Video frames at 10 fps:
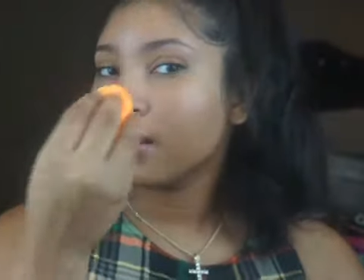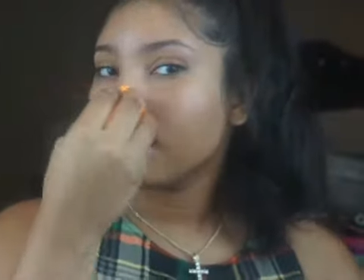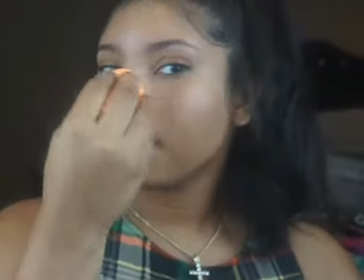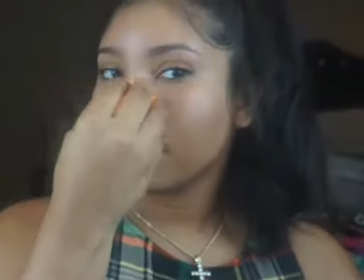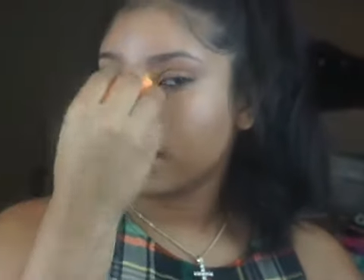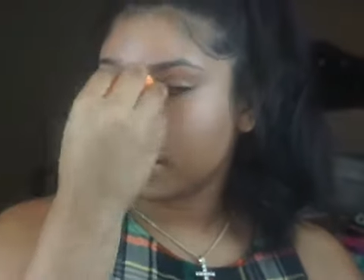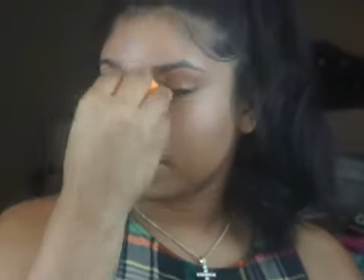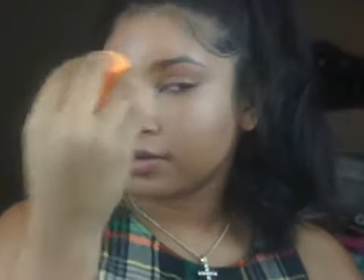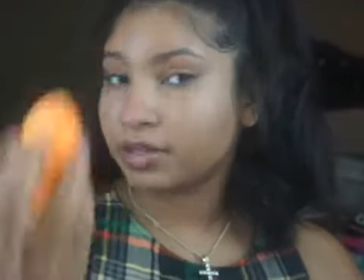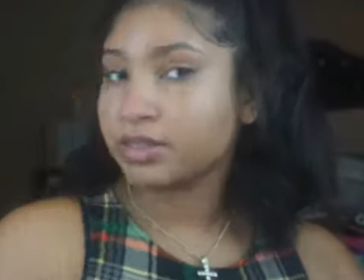I
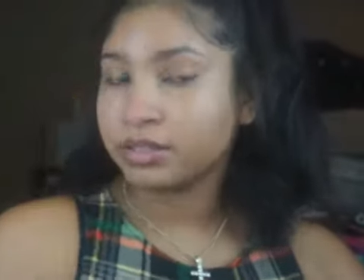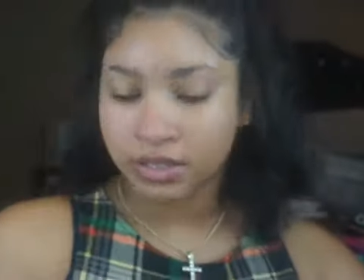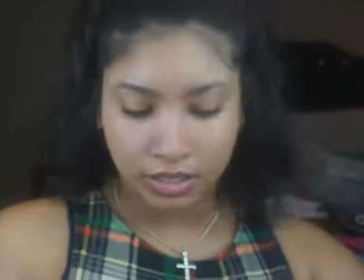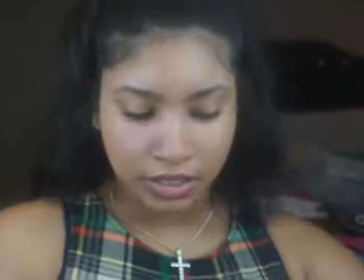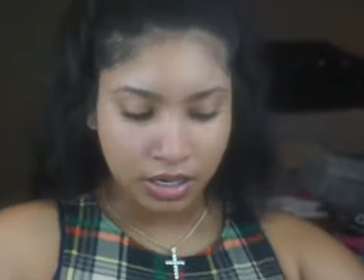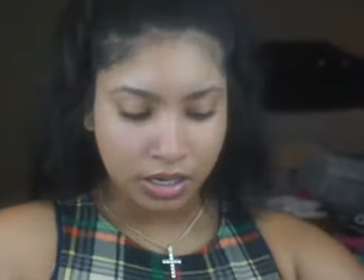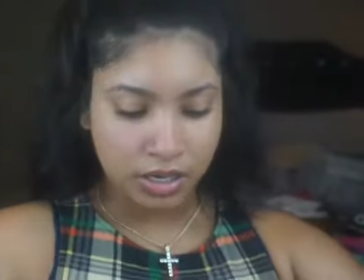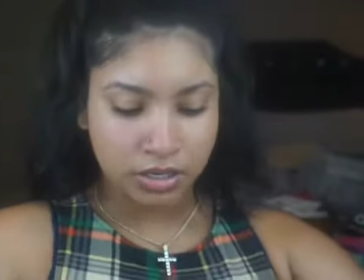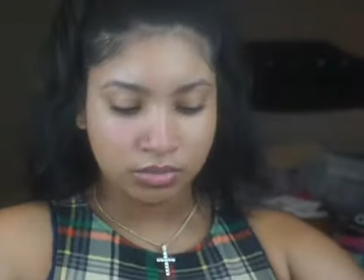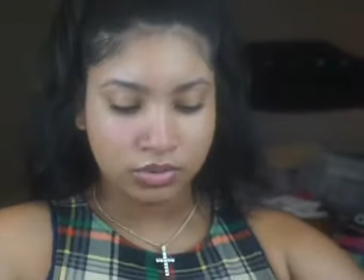definitely see it.
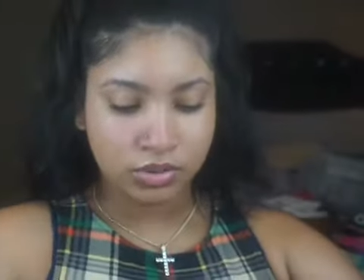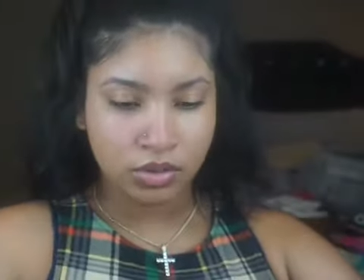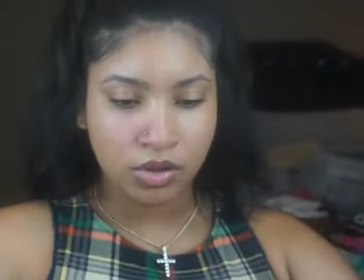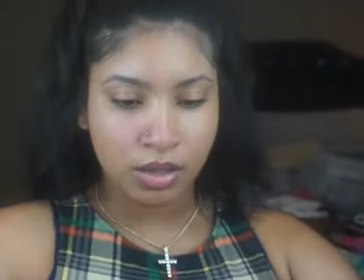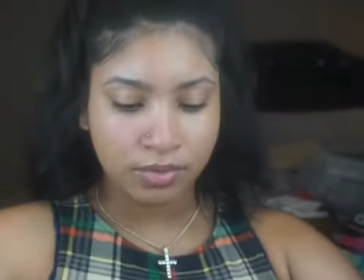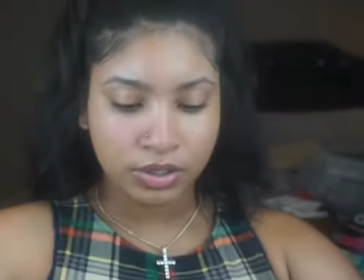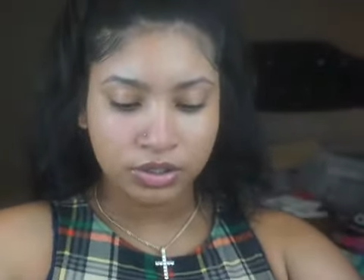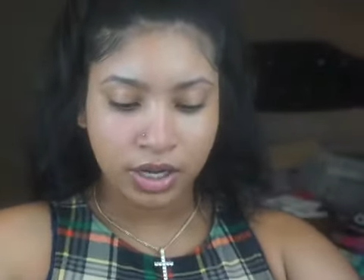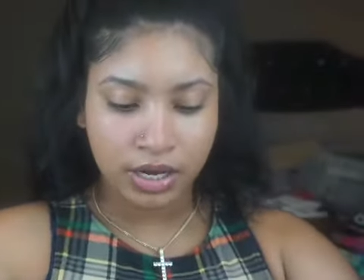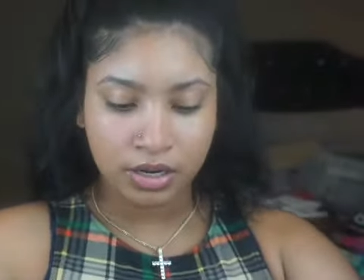So I'm gonna
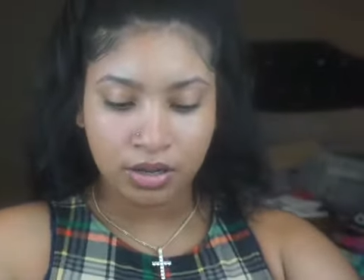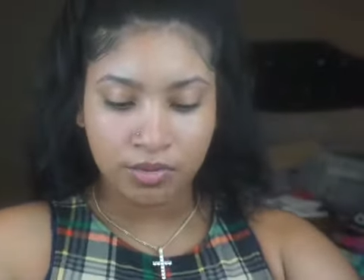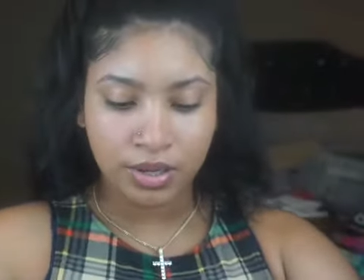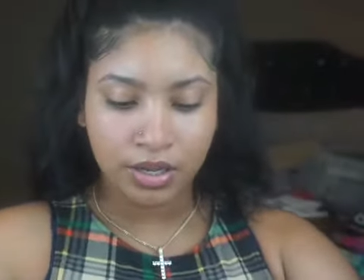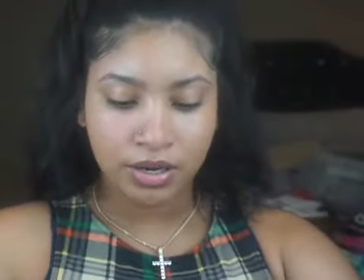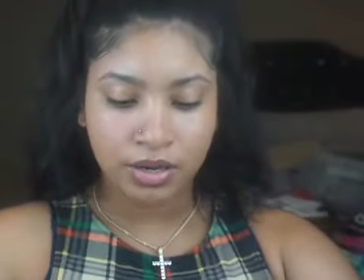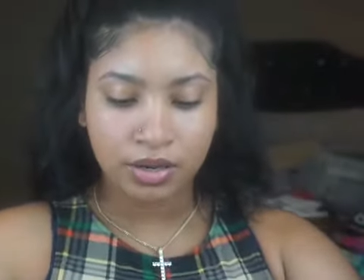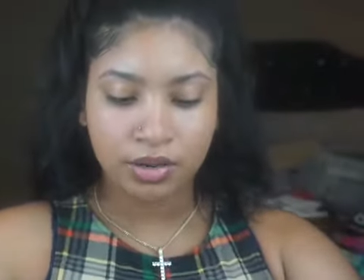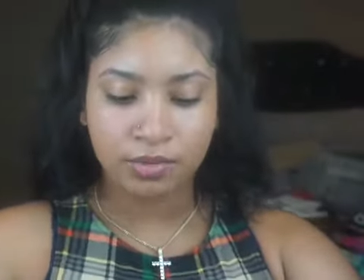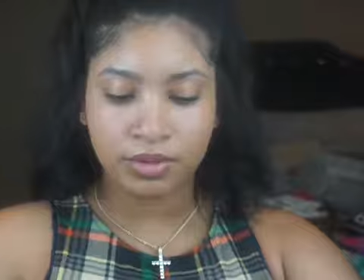try to go in
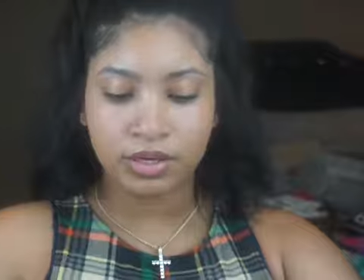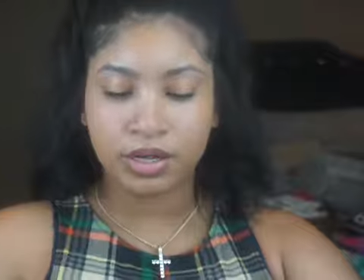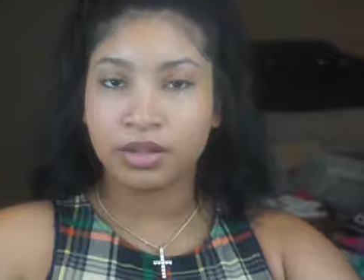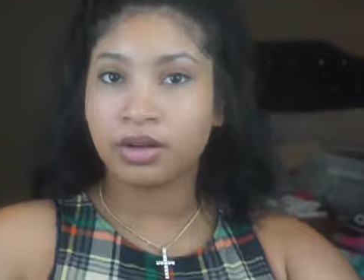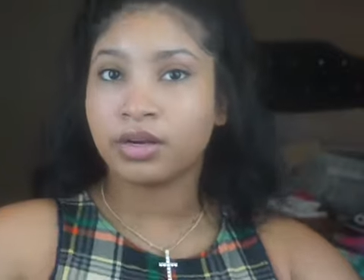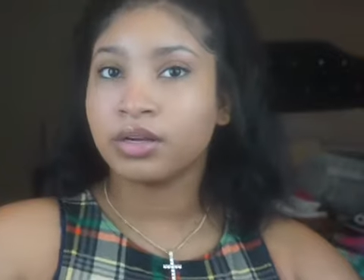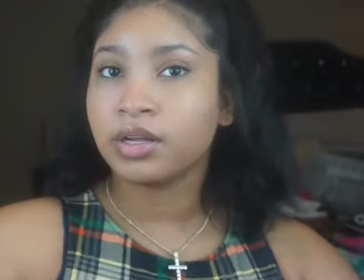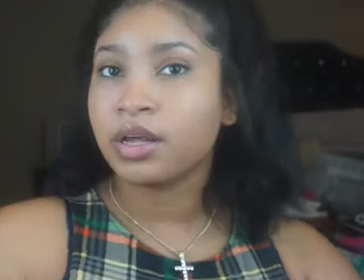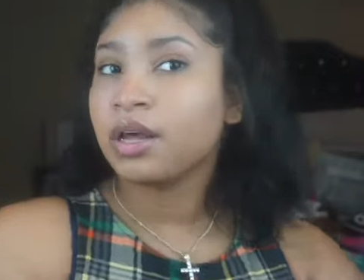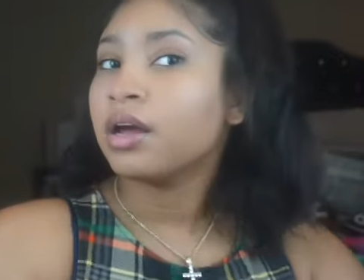with another
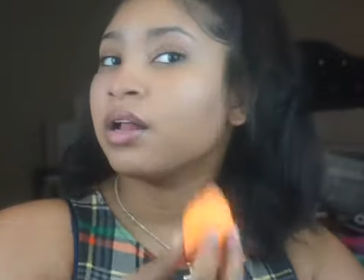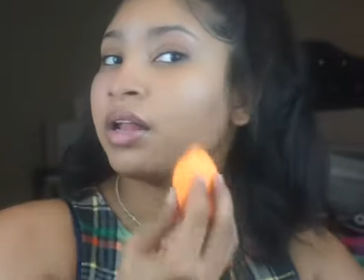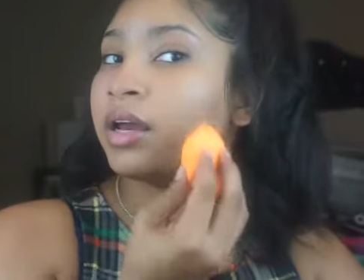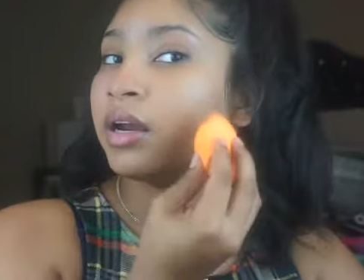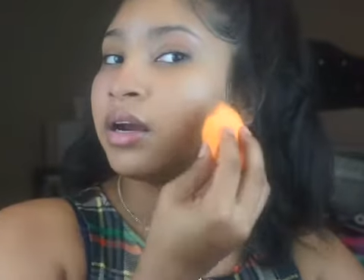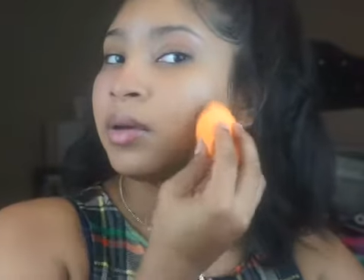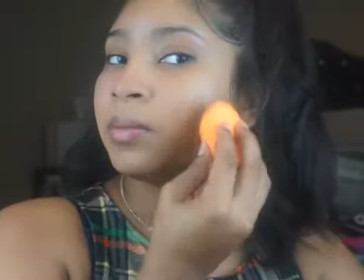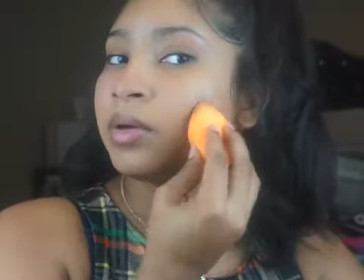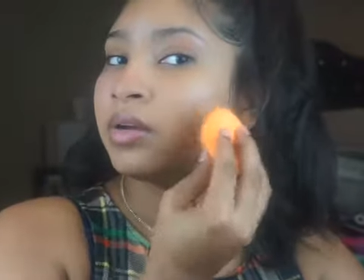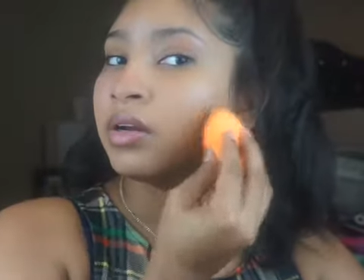layer and
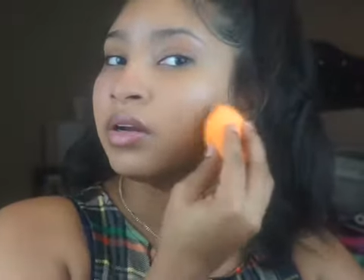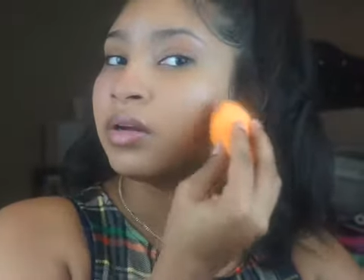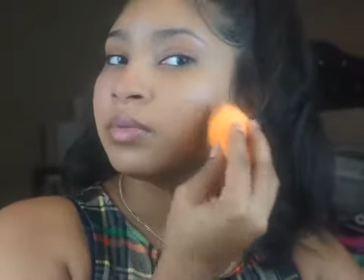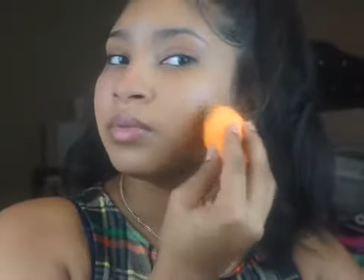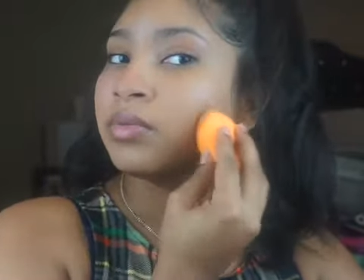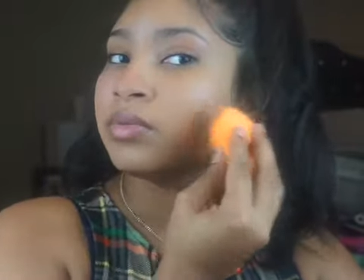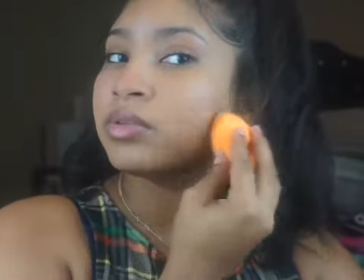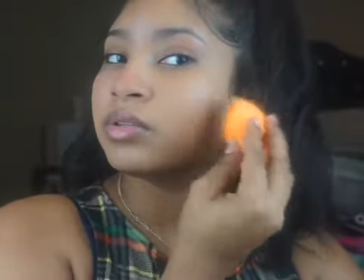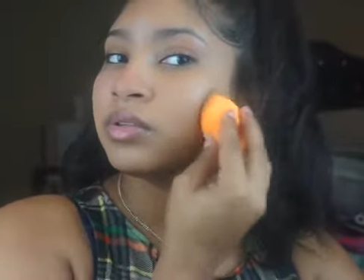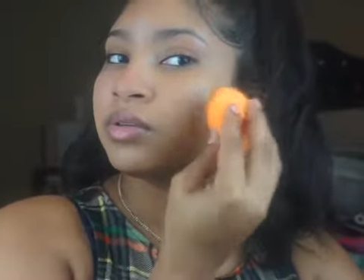build it up
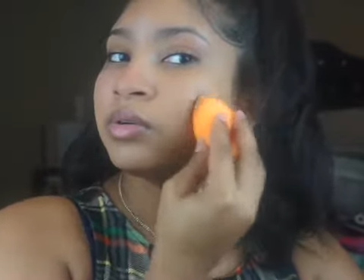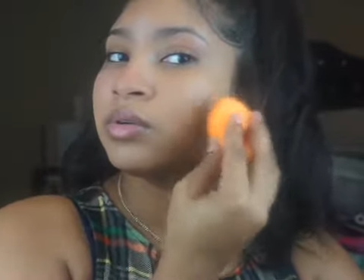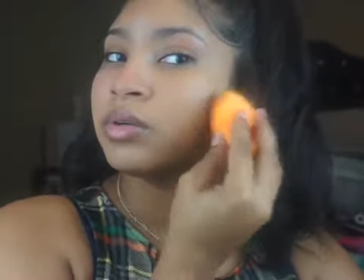to